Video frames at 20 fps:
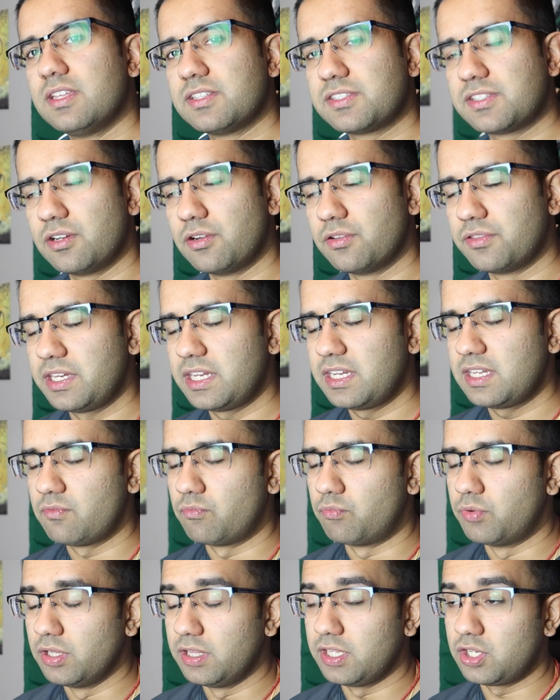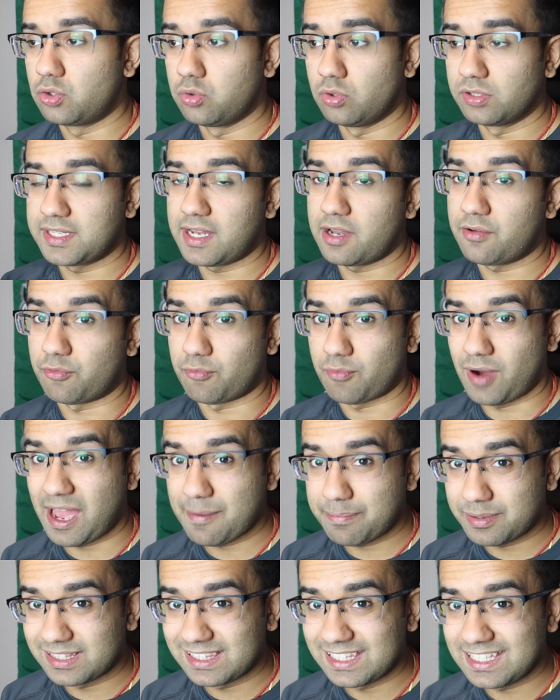So they really cool down
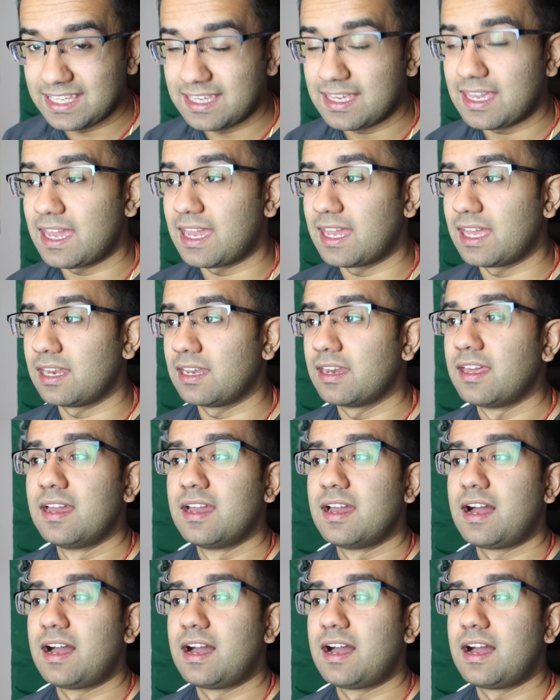rapidly, and